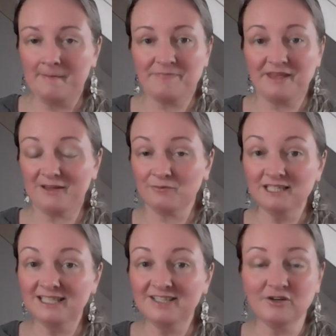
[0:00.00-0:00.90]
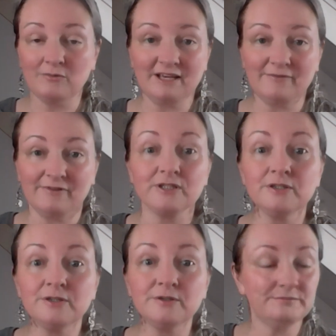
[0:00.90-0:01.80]
that really don't have a
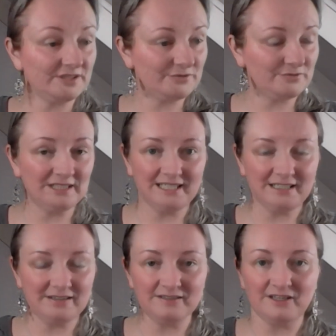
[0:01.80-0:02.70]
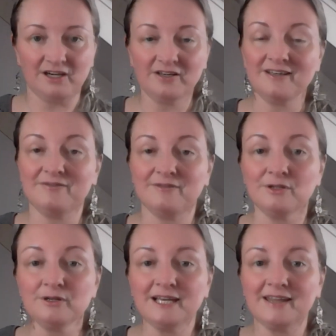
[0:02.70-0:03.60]
clue, that really are not even
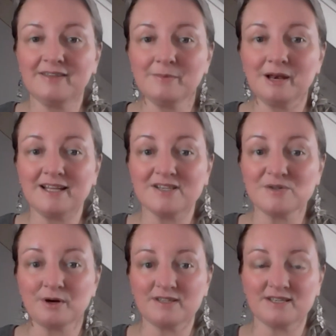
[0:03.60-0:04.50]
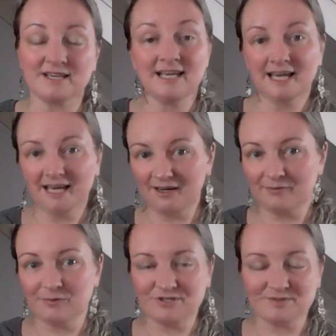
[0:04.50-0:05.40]
looking at their blind spots. And of
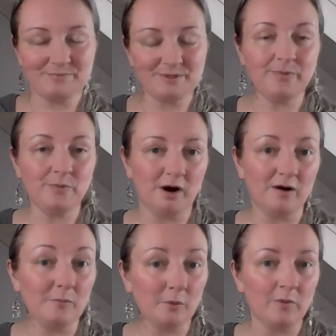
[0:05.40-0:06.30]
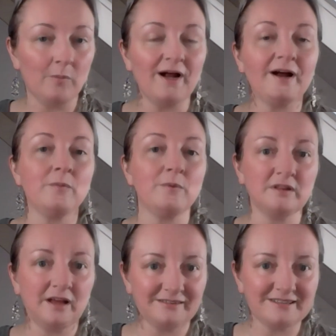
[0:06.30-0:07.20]
course, people who are more aware
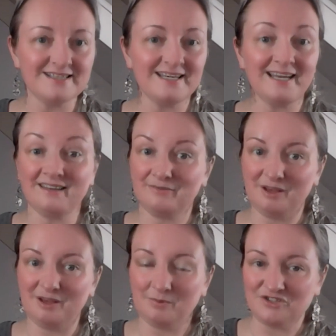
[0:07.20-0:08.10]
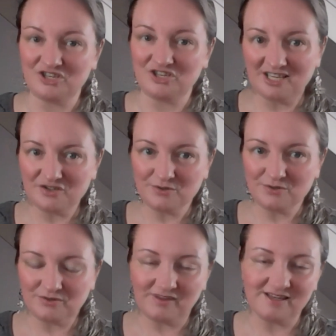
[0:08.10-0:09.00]
will understand if they want to change
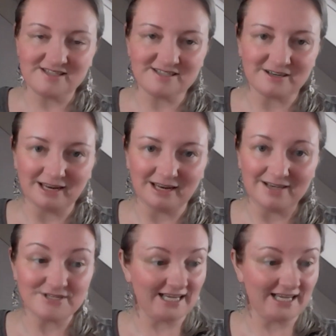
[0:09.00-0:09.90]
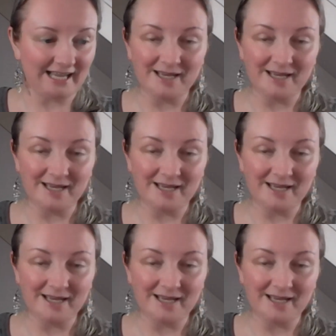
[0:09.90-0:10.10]
certain things in their lives. Like